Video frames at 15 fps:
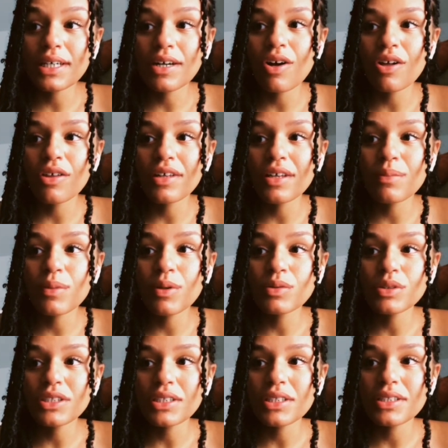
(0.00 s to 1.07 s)
all the
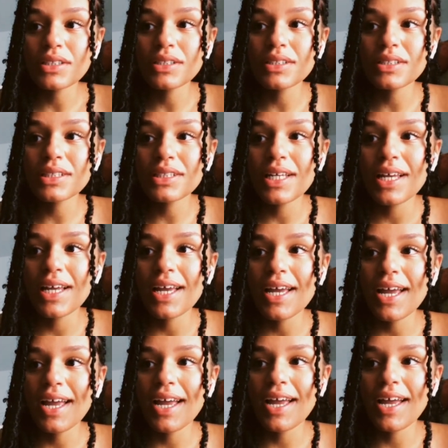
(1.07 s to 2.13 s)
emotions
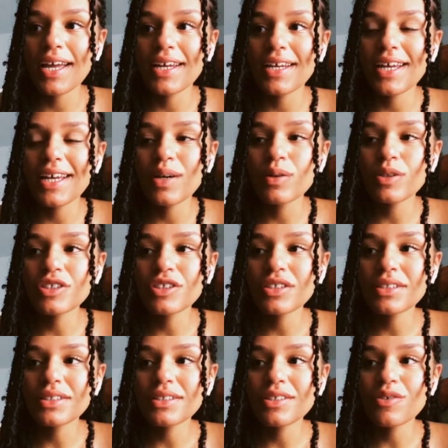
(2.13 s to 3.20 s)
and it was
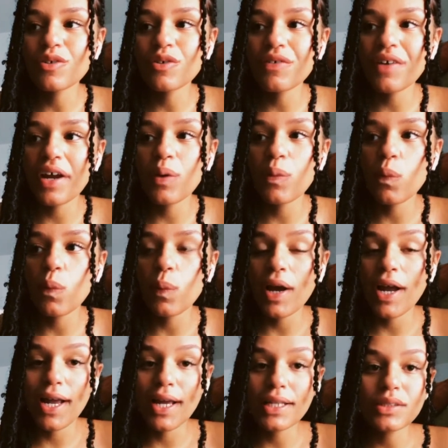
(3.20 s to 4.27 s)
just a great
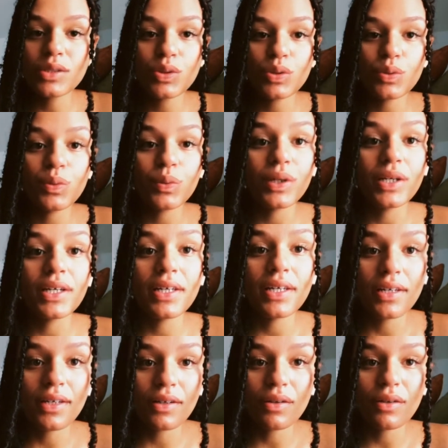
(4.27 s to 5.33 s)
way to
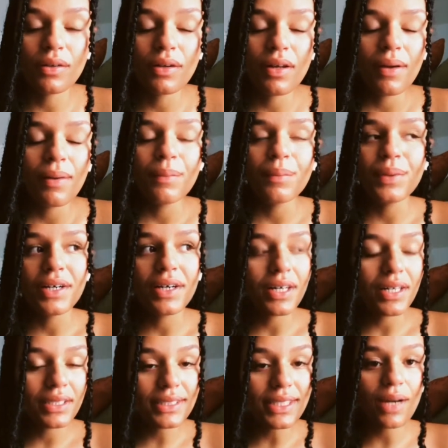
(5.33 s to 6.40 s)
heal
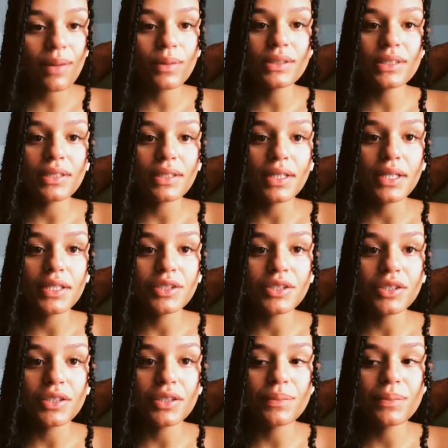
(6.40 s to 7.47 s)
because I was in
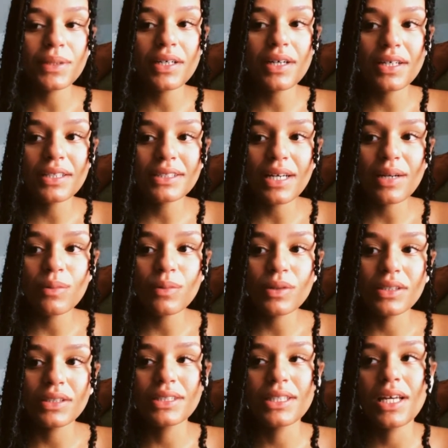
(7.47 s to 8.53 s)
nature, because I
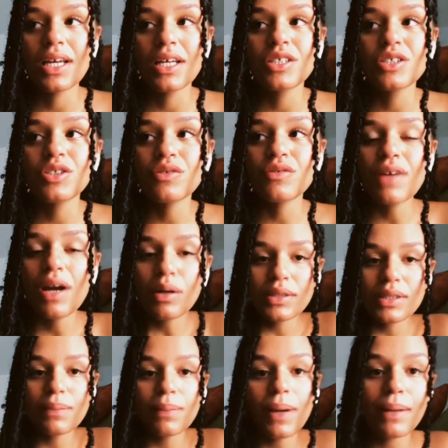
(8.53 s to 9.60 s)
was
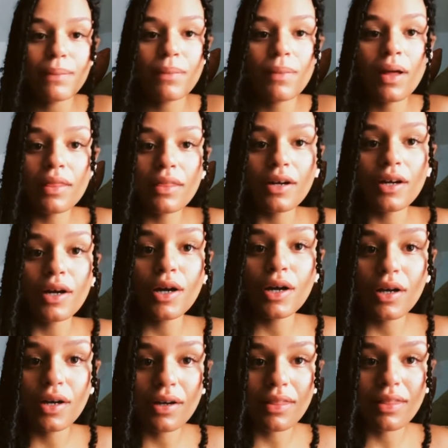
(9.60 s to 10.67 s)
surrounded by Mother
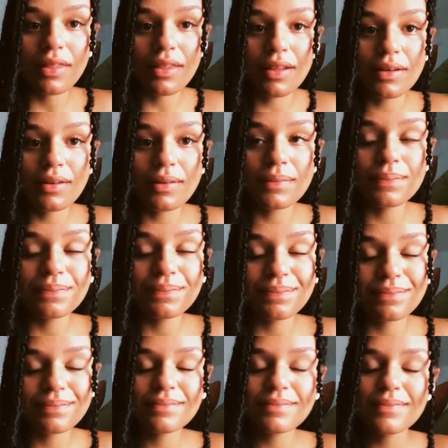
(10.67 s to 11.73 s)
Earth.
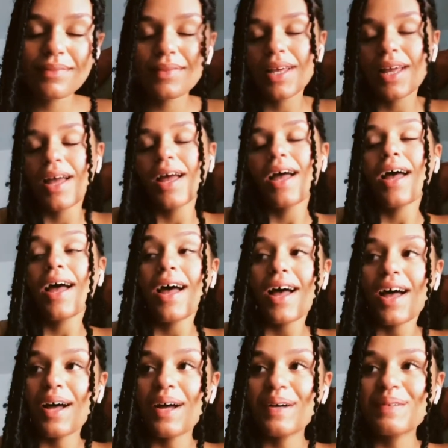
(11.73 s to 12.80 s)

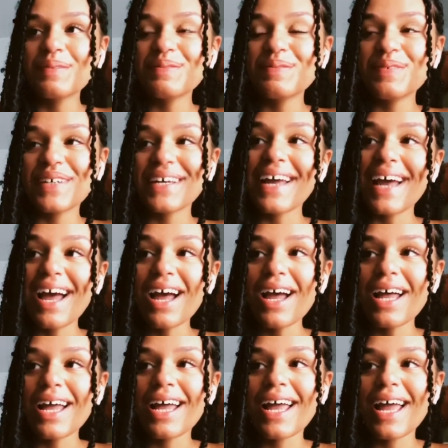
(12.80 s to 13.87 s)
Um, but yeah,
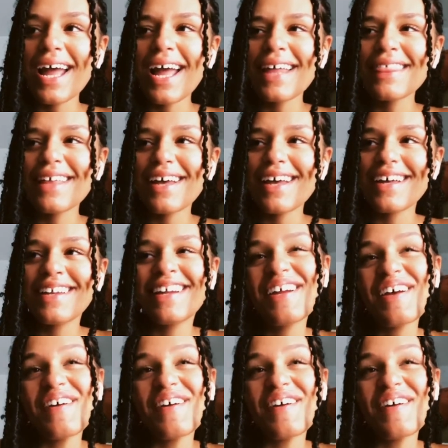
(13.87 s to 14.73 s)
and then